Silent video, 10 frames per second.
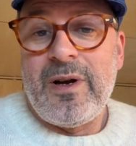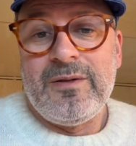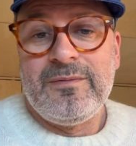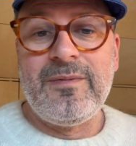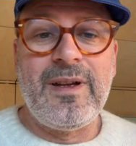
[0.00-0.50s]

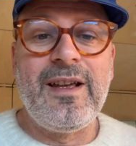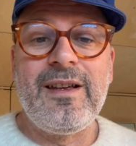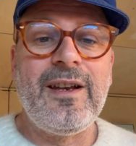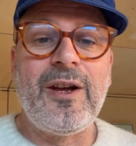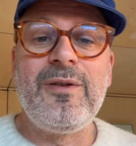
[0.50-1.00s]
Well,
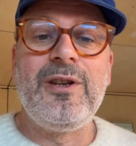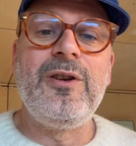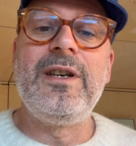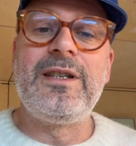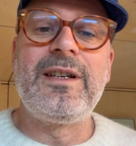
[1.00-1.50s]

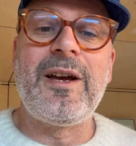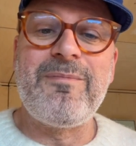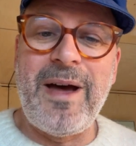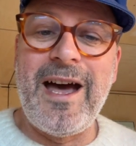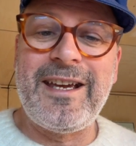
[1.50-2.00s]
you needed to go
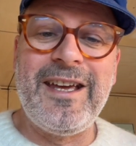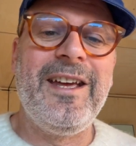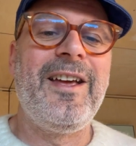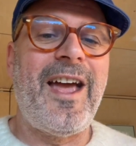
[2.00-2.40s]
back